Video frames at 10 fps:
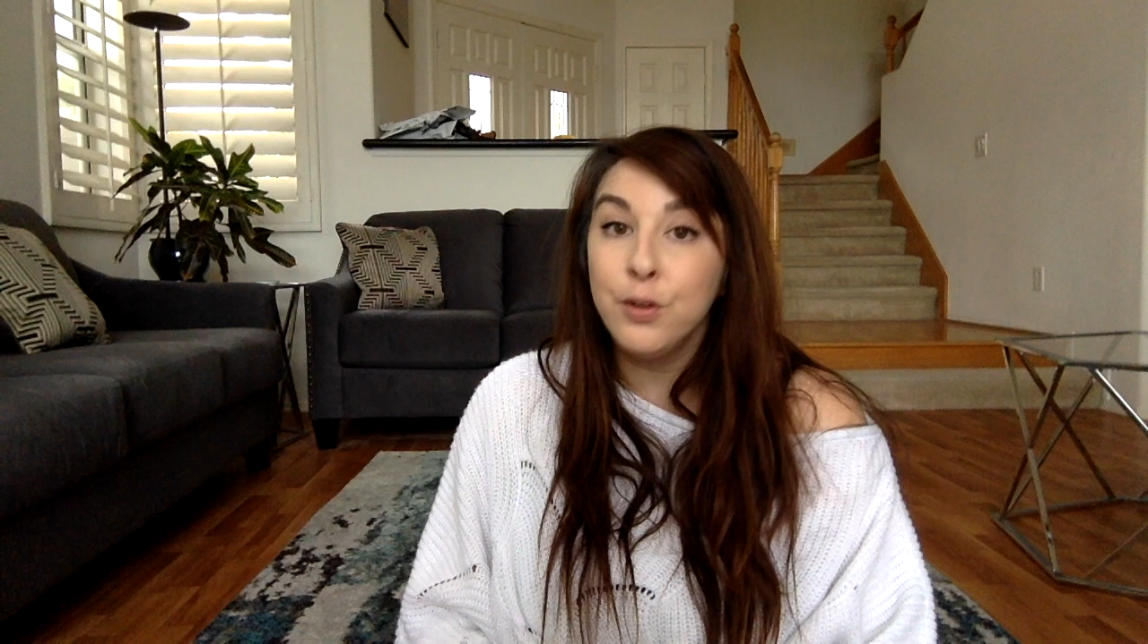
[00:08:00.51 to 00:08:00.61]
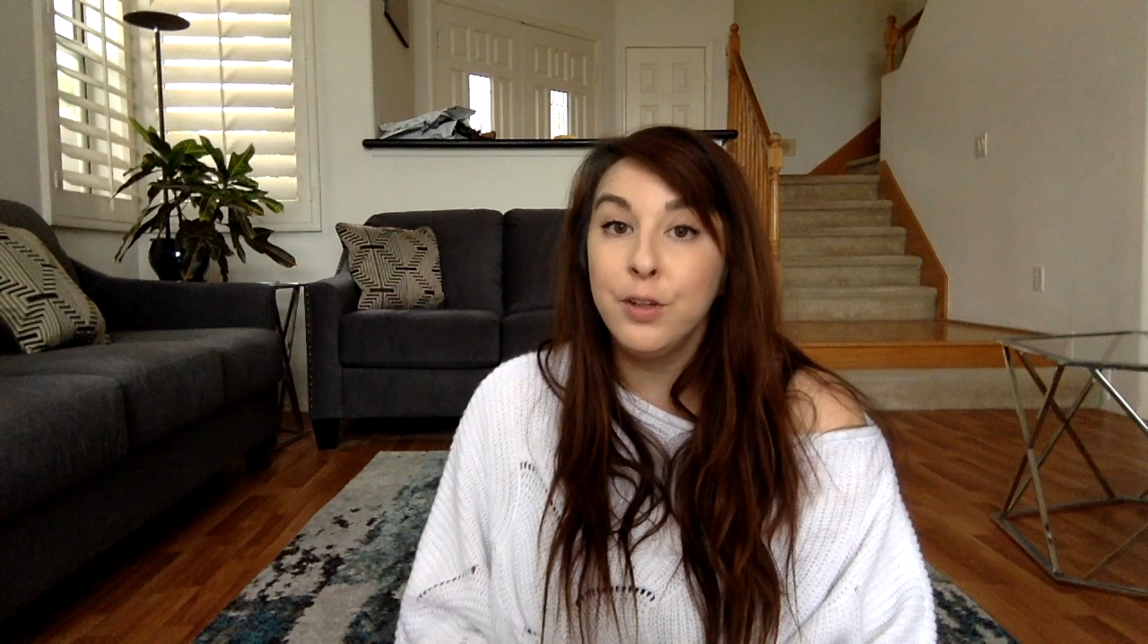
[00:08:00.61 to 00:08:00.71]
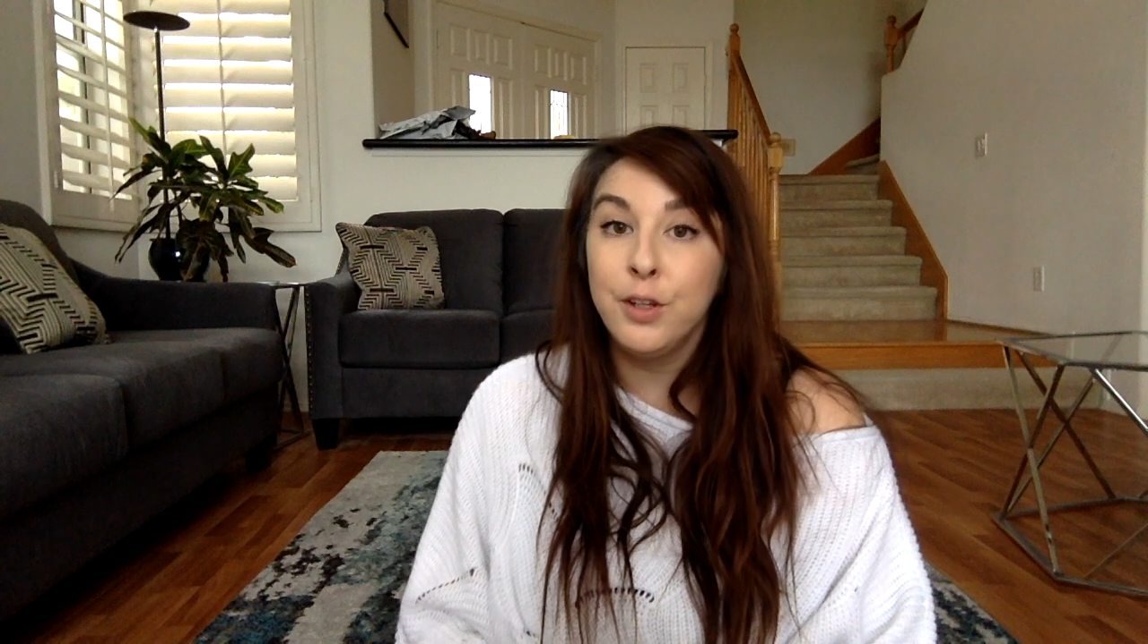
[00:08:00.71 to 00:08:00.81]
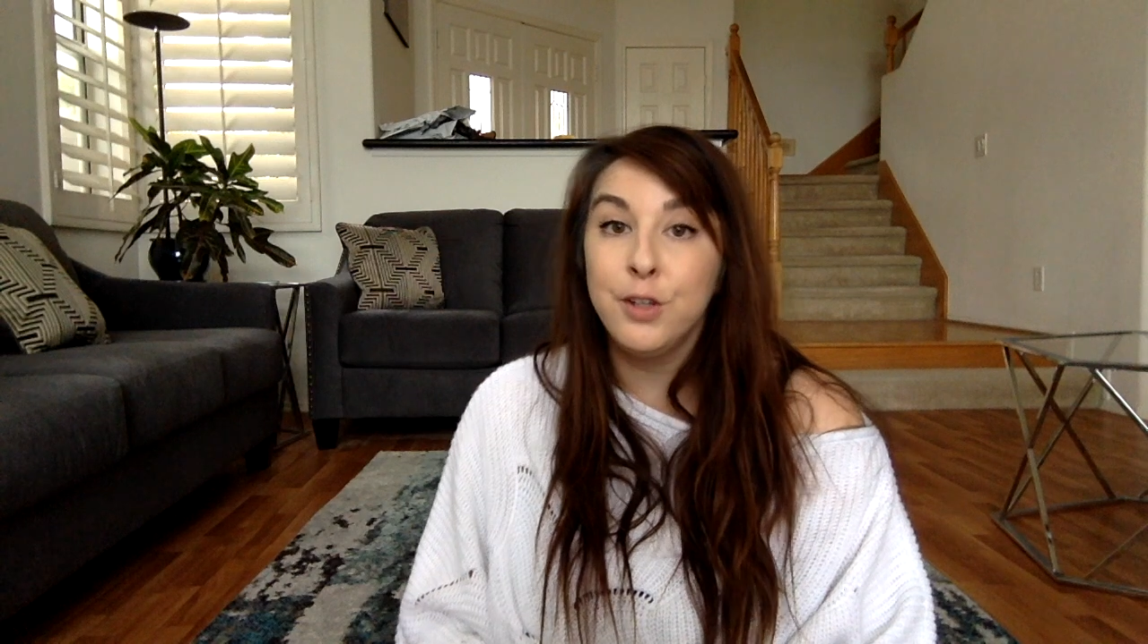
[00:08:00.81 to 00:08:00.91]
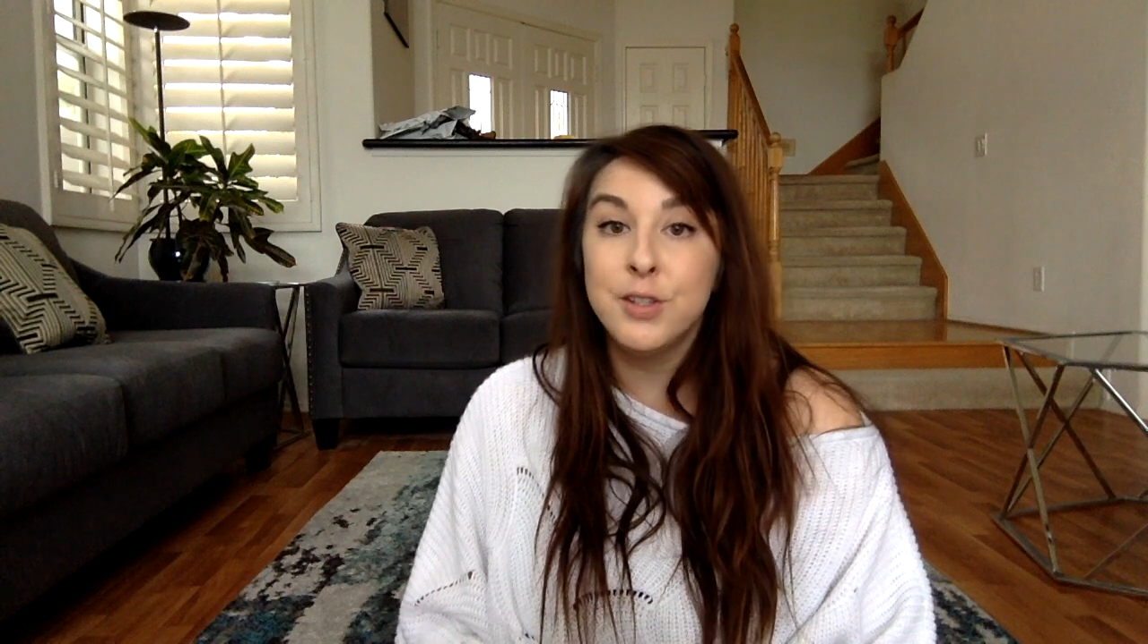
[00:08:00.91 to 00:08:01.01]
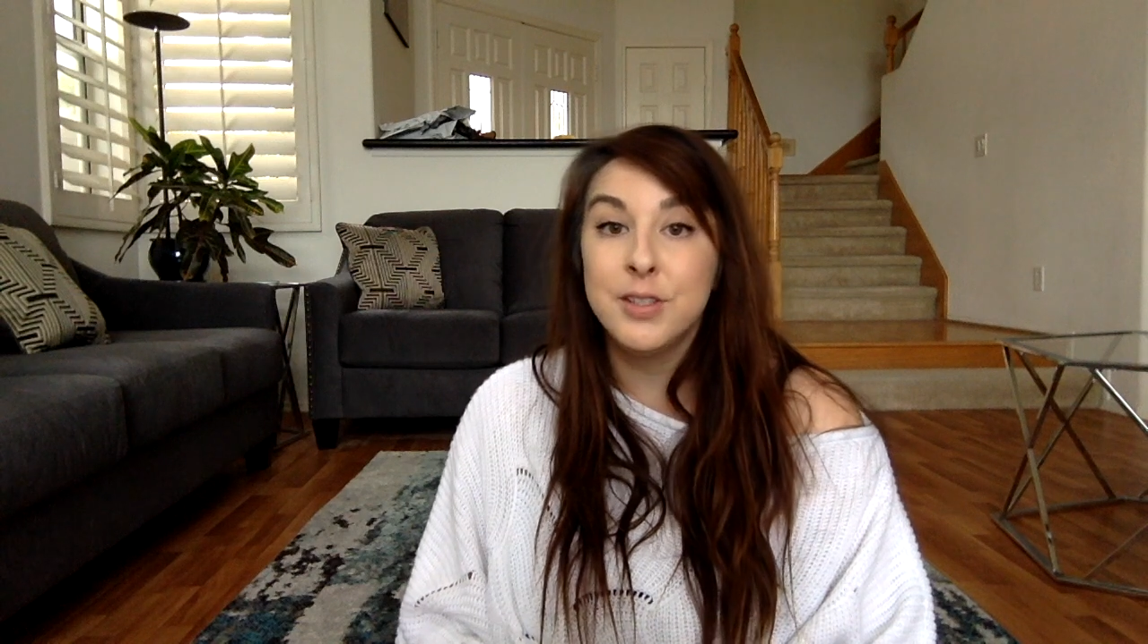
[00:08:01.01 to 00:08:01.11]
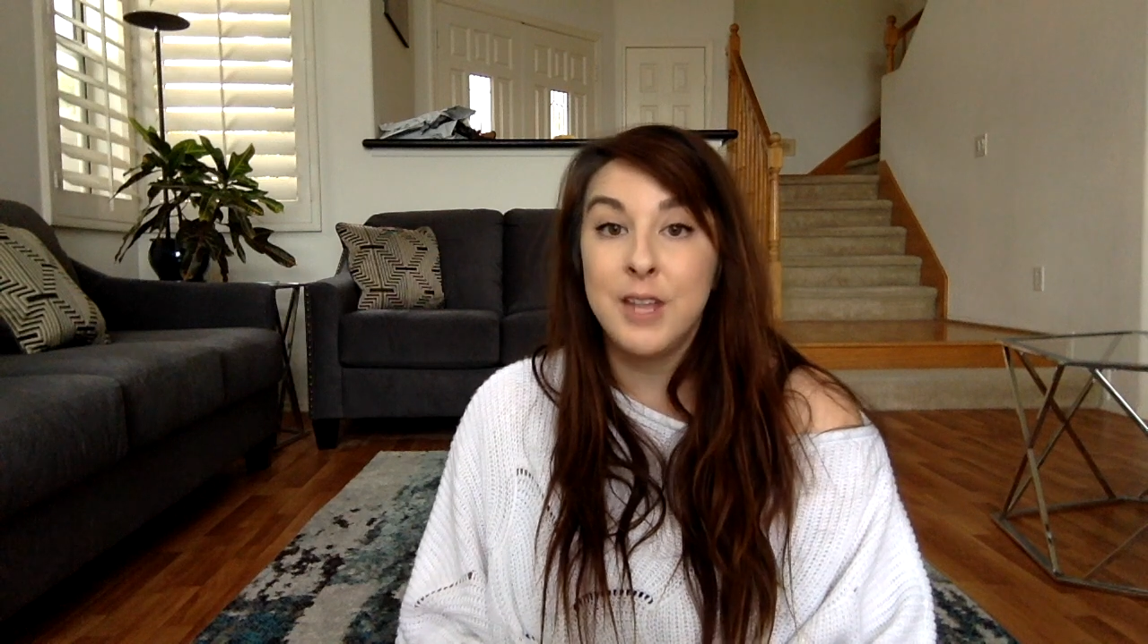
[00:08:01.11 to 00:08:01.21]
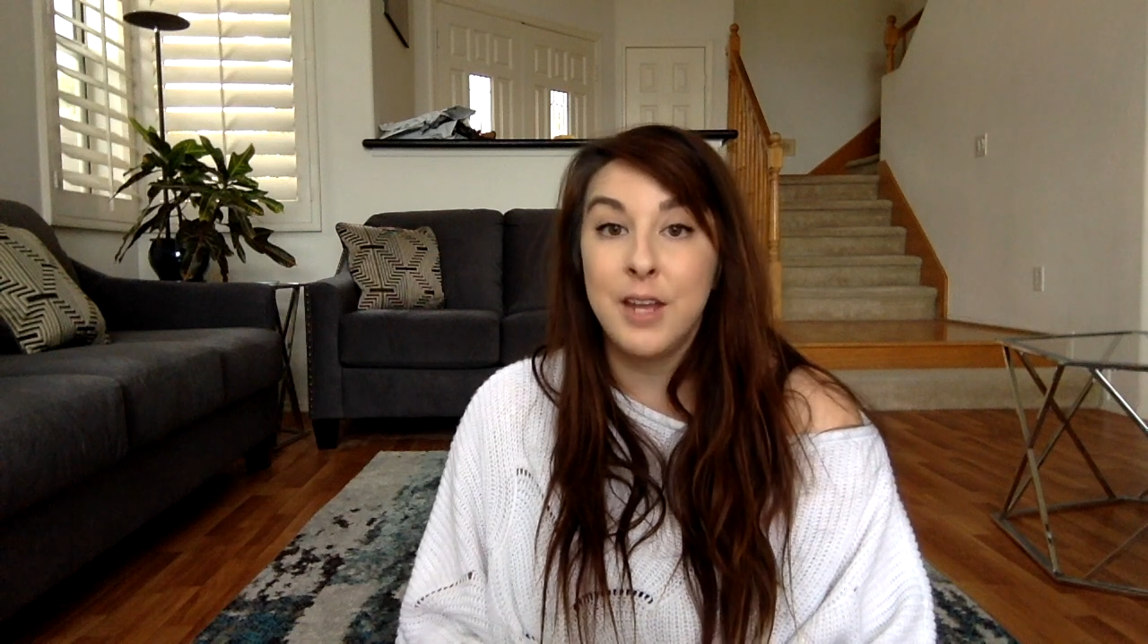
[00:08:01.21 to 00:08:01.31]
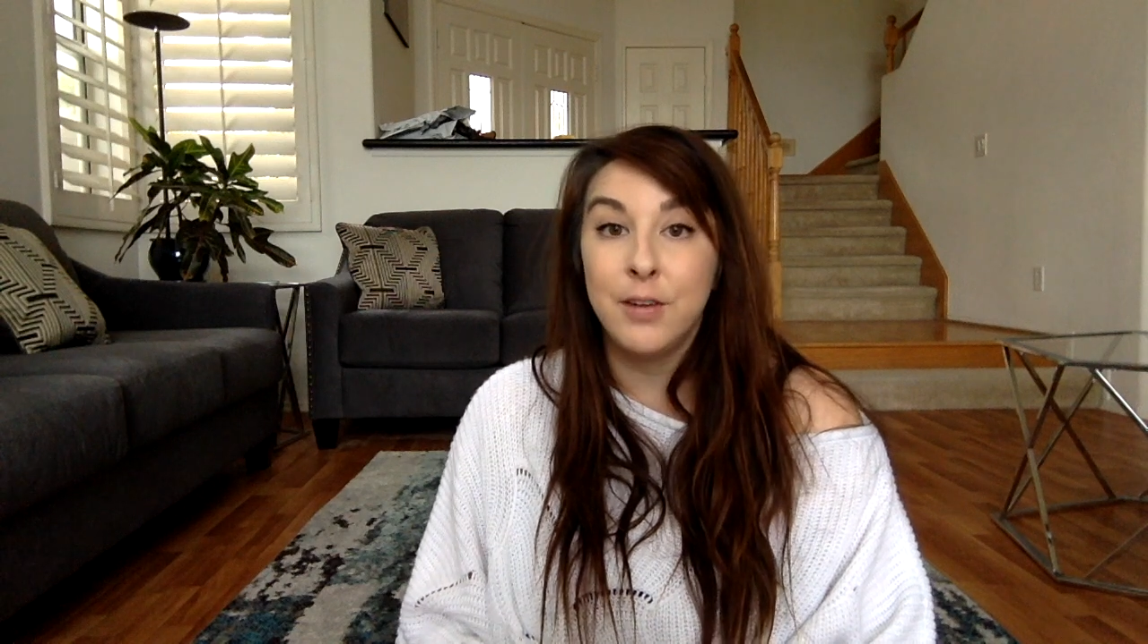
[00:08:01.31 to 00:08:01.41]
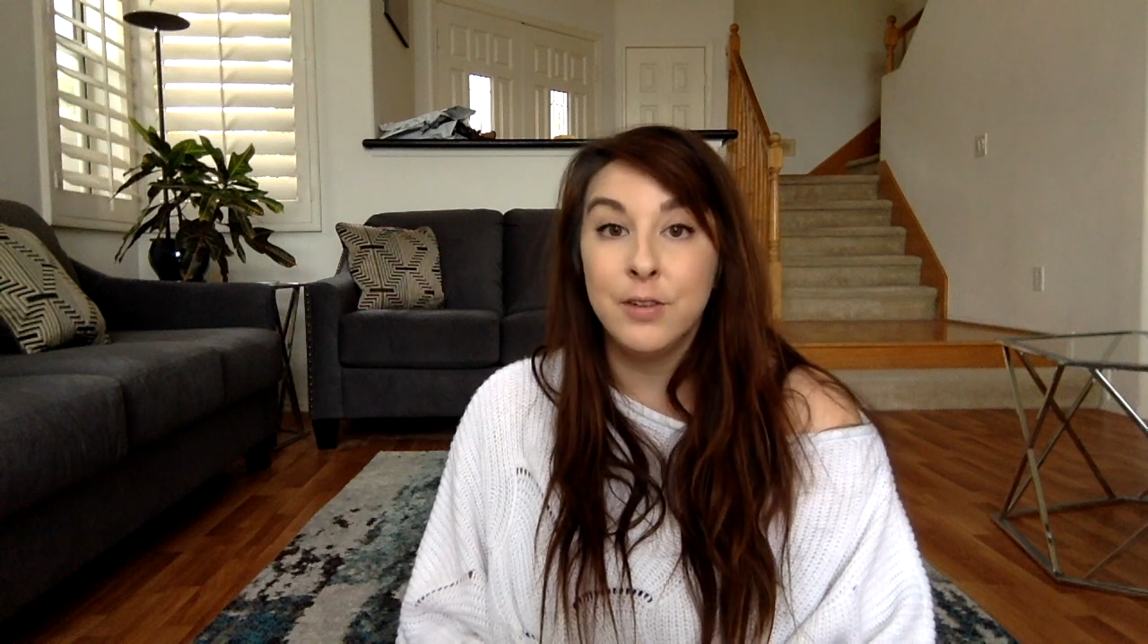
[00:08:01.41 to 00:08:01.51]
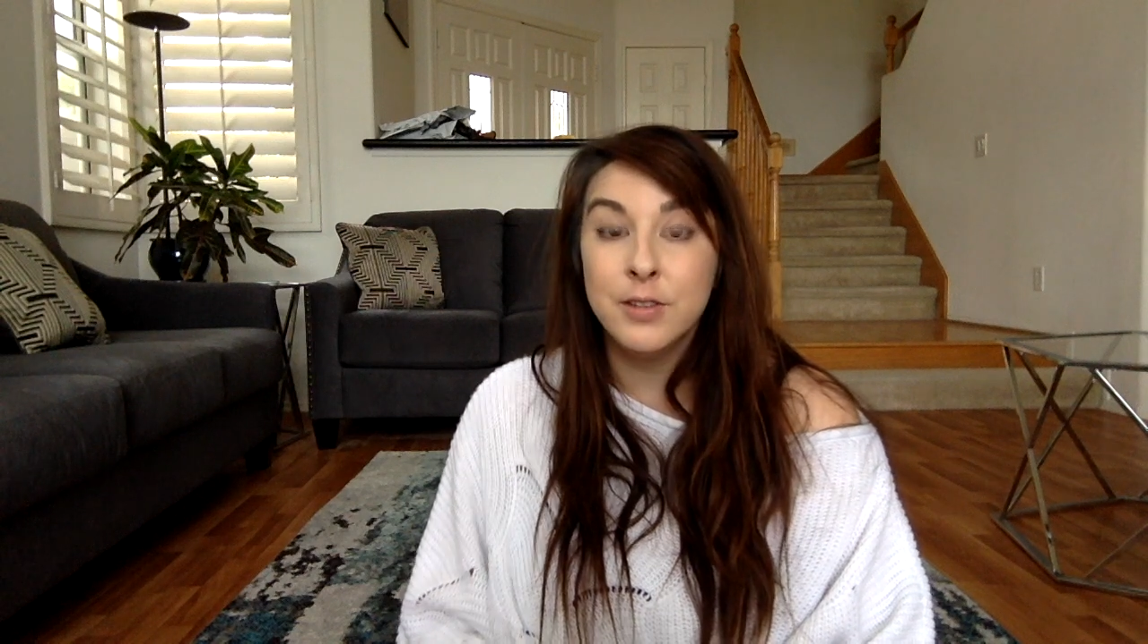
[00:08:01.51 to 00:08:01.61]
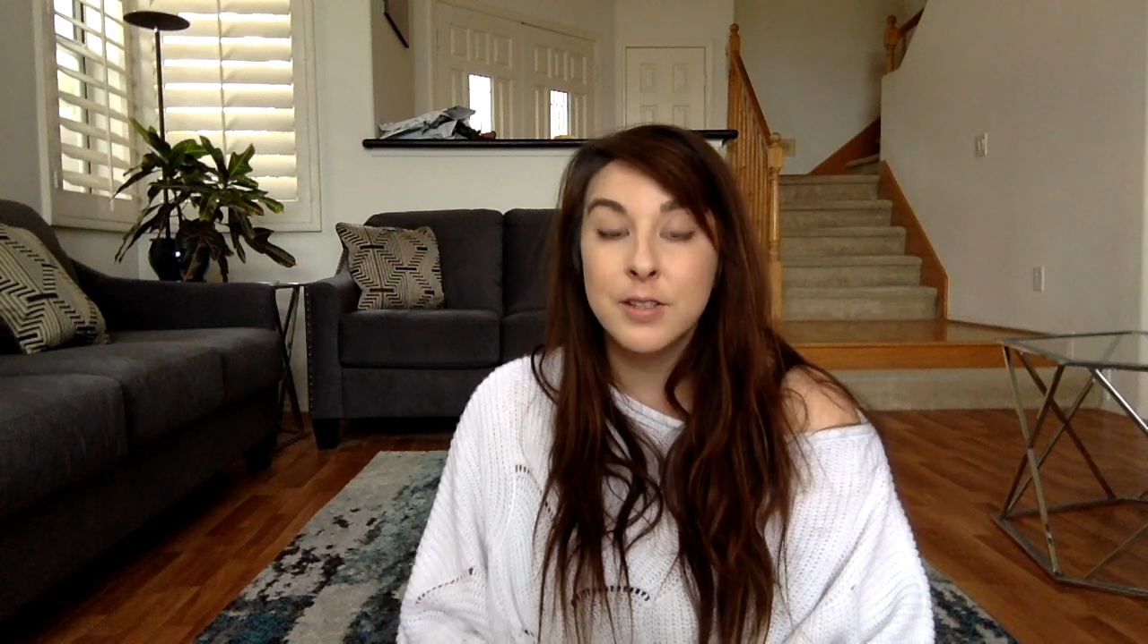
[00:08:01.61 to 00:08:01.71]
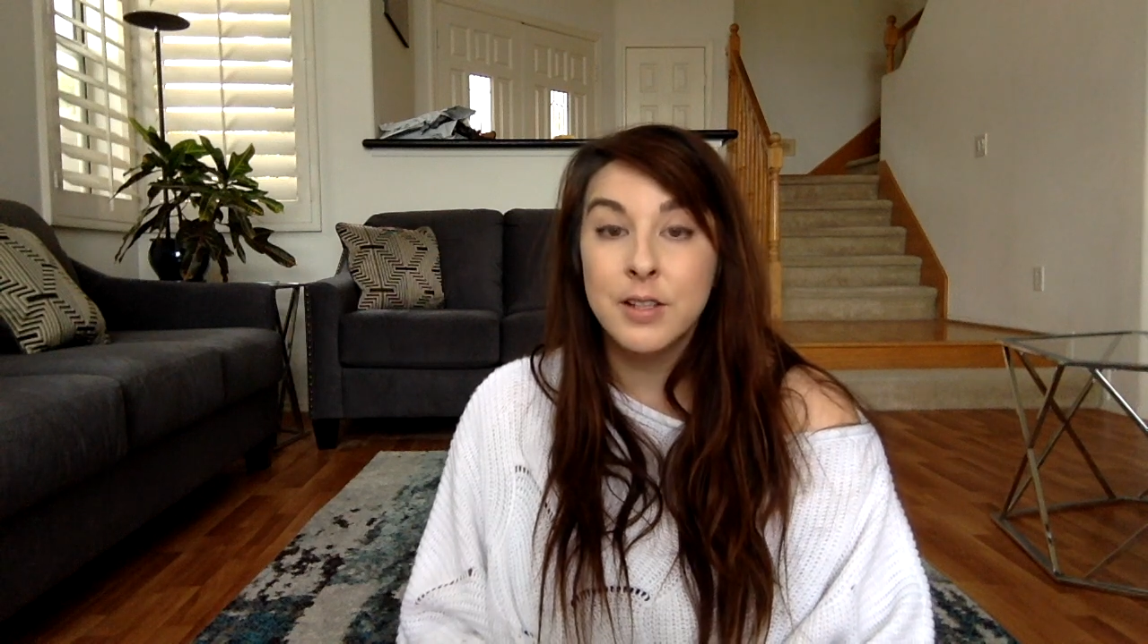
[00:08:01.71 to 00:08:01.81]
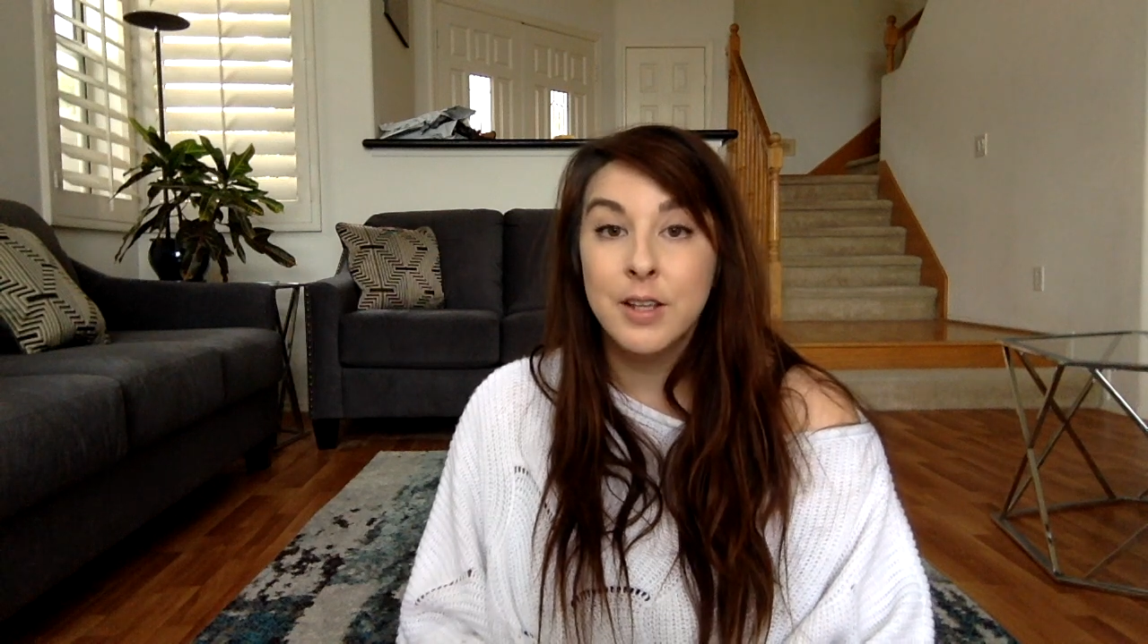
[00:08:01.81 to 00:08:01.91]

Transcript: glitter scales,